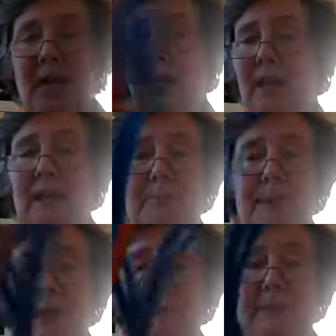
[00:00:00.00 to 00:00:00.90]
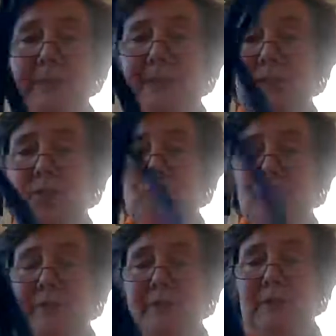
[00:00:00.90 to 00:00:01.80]
colour pipe cleaners
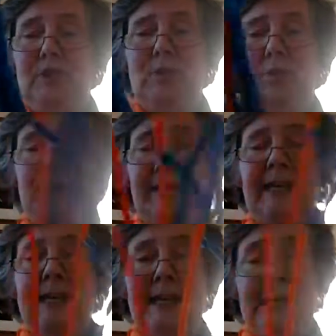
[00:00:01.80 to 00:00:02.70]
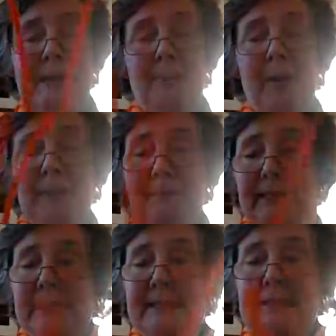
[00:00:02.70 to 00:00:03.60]
or ribbon you want. Pipe
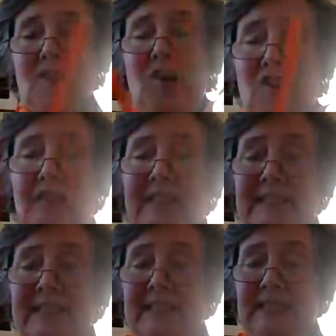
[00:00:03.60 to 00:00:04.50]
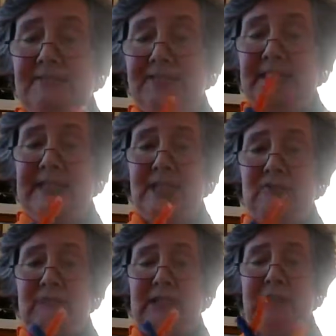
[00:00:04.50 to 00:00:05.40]
cleaners are easier for the
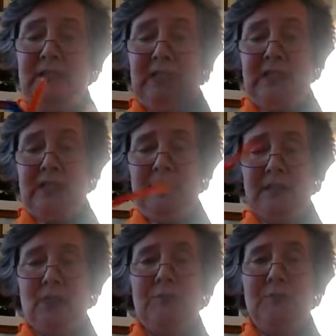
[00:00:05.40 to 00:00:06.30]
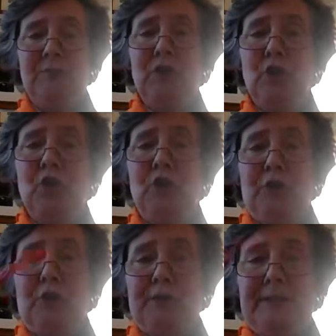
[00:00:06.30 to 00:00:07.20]
lettering. So if you've not got
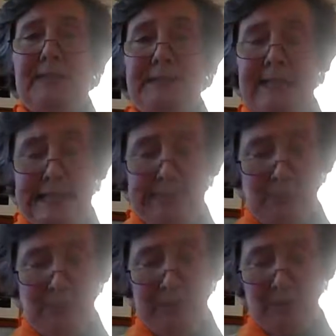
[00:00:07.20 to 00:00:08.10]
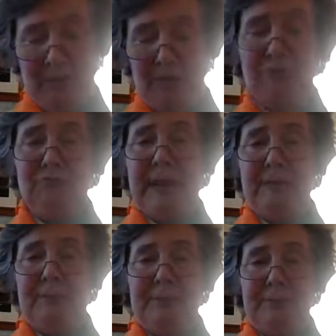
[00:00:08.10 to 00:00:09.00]
those lit yet, you might want to
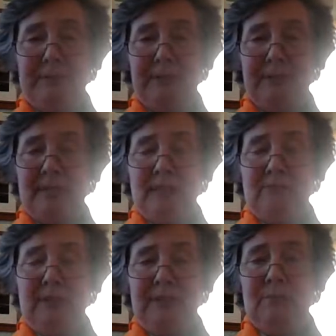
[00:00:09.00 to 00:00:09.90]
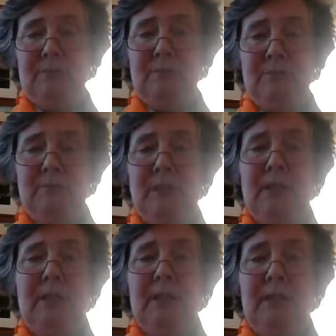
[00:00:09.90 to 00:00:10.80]
wrap and decorate your
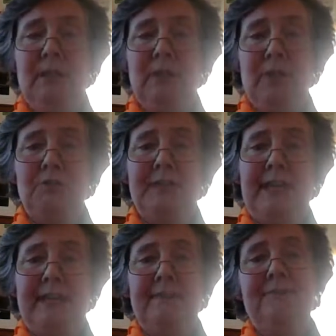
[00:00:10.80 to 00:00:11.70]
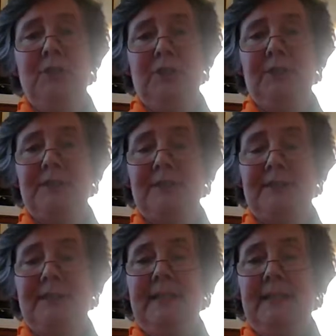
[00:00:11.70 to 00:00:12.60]
coat hanger
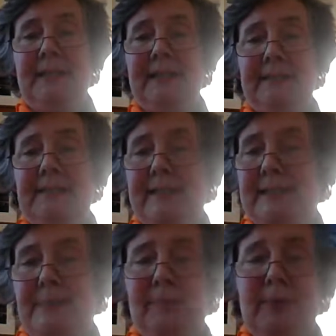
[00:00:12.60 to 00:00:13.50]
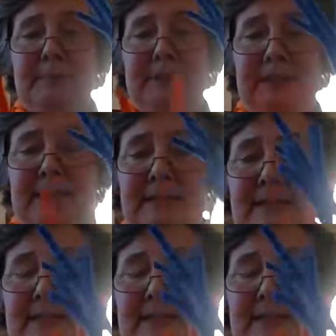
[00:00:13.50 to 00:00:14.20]
first and then get some pipe cleaners